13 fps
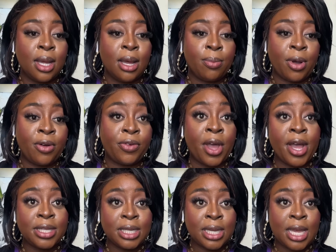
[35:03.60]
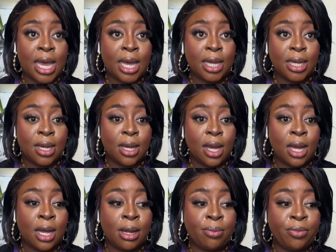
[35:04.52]
But for her to get
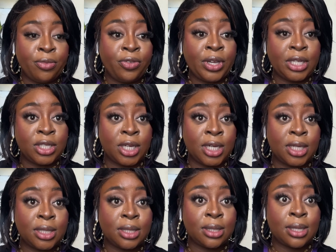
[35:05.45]
featured